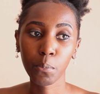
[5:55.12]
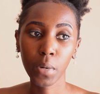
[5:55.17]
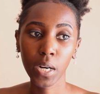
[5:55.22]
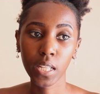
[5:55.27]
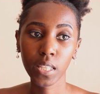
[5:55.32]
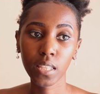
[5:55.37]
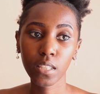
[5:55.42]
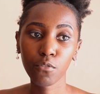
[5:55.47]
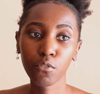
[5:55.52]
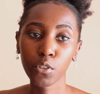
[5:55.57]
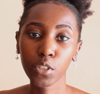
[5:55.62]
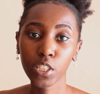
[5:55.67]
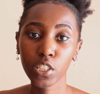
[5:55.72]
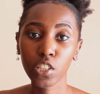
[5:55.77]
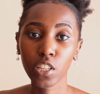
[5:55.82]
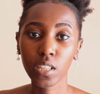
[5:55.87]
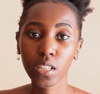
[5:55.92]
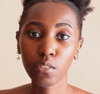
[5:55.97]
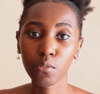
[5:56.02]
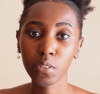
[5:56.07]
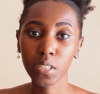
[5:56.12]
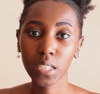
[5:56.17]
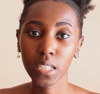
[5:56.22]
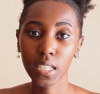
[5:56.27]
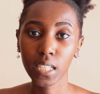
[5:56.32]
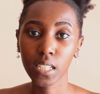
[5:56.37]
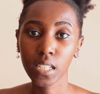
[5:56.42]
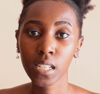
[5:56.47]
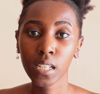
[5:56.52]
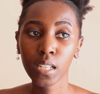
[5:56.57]
month, for each and every
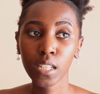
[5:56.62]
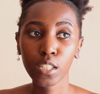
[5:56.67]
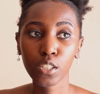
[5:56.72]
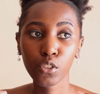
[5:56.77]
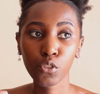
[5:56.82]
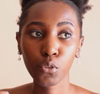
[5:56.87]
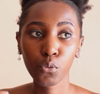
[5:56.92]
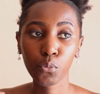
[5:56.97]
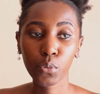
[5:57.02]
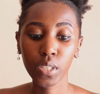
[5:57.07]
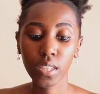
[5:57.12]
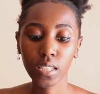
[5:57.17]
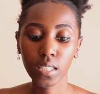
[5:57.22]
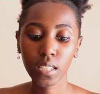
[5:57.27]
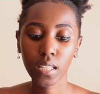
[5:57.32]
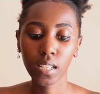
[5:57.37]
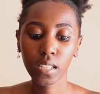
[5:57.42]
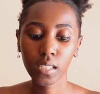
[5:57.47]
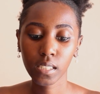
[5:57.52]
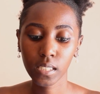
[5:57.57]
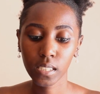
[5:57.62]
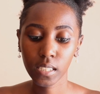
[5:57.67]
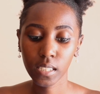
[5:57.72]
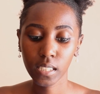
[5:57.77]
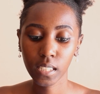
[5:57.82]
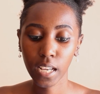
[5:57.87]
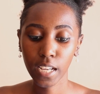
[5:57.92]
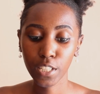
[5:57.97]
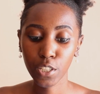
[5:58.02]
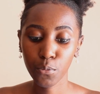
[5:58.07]
cake. So with
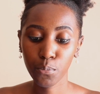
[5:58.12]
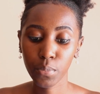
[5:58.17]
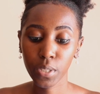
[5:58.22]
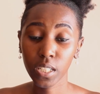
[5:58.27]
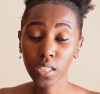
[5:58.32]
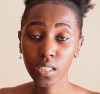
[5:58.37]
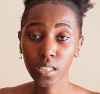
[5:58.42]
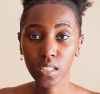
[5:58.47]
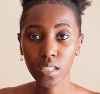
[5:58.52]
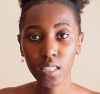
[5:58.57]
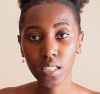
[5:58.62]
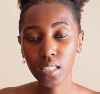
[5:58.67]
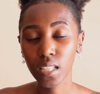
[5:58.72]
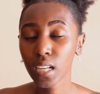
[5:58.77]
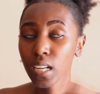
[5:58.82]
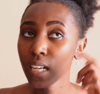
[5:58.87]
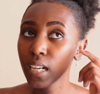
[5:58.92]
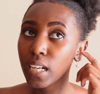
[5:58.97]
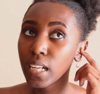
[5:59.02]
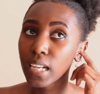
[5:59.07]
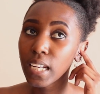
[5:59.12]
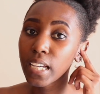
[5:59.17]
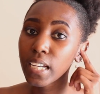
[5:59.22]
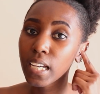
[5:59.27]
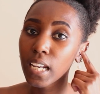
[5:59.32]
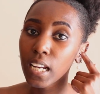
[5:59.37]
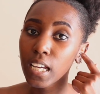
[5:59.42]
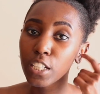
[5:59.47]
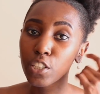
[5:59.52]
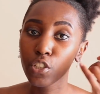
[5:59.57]
such bills like
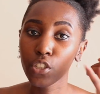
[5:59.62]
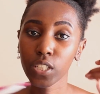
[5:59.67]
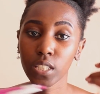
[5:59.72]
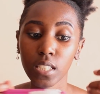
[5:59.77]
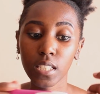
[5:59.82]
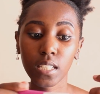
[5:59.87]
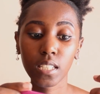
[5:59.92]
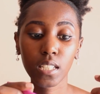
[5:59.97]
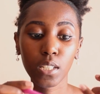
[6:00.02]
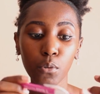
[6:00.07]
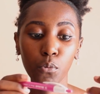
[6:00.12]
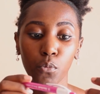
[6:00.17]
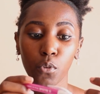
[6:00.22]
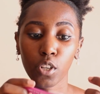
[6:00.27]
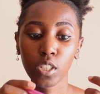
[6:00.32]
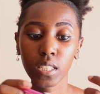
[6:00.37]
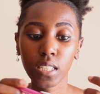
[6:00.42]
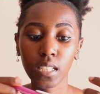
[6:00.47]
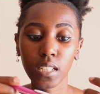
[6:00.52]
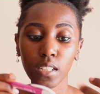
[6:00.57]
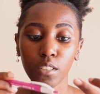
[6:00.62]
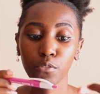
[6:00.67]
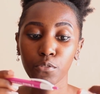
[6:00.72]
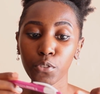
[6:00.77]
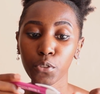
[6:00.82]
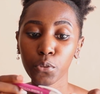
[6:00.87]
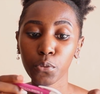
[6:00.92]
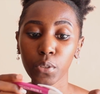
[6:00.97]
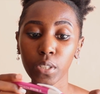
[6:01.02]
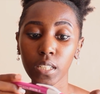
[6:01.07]
electricity, water,
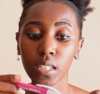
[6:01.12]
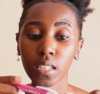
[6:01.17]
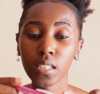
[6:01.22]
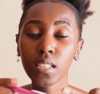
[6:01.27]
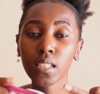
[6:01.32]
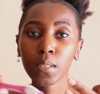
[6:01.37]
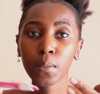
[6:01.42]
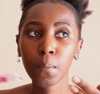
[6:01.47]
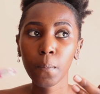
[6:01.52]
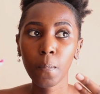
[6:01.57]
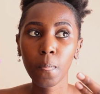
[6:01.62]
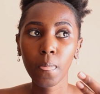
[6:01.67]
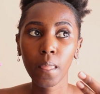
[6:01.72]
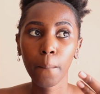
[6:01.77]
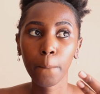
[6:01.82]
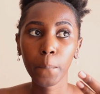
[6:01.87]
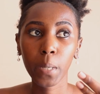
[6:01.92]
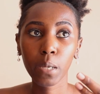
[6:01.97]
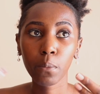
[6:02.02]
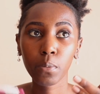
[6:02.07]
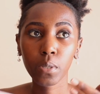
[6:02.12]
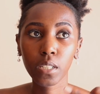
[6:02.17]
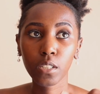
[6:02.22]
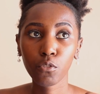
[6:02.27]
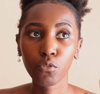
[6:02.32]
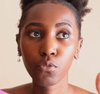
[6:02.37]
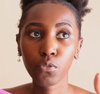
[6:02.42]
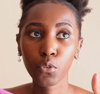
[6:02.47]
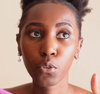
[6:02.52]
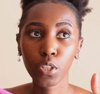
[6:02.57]
fuel, maybe
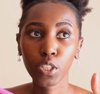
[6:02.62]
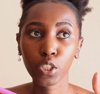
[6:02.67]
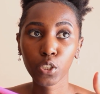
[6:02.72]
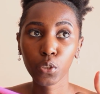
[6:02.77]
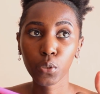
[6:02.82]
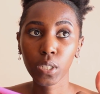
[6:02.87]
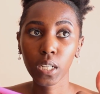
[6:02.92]
you fuel your